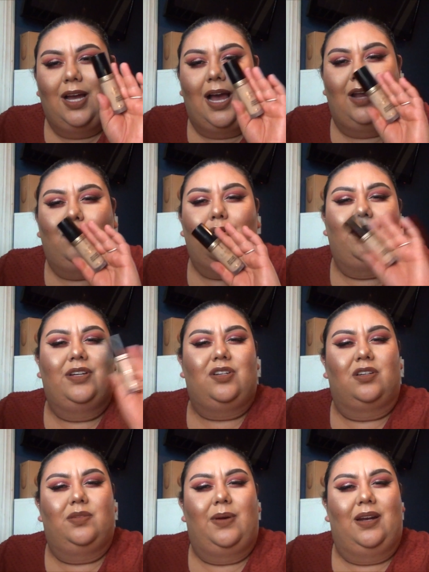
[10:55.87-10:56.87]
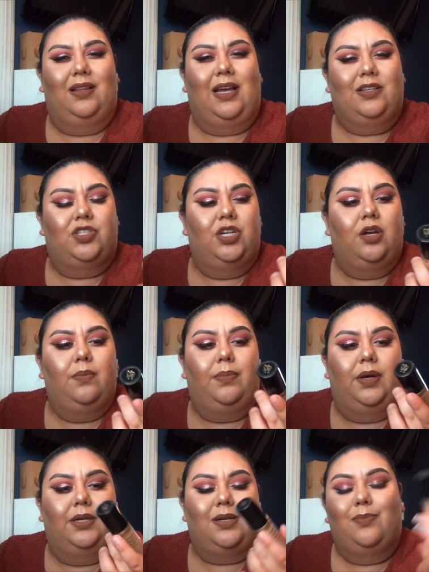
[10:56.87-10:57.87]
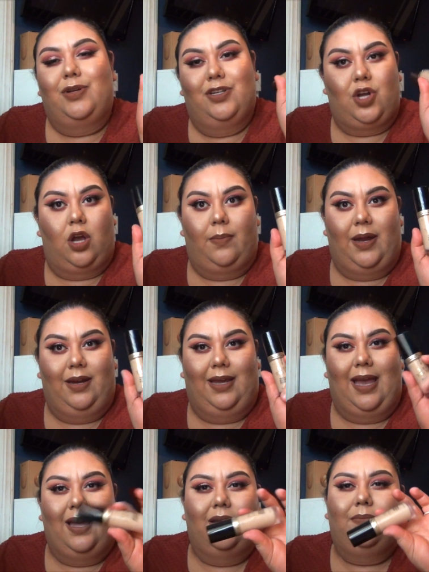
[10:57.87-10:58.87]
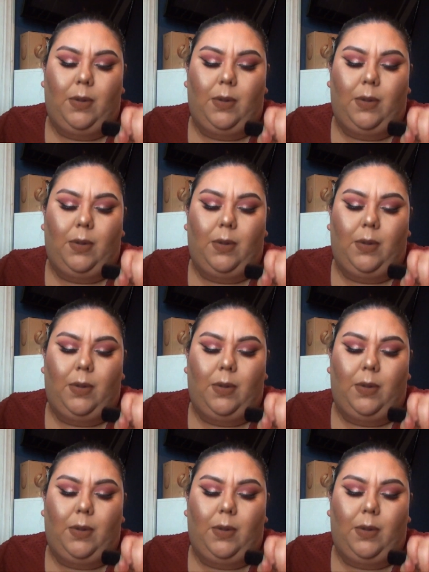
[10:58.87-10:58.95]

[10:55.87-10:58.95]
I don't know if I talked about it last year, but I'm going to talk about it again.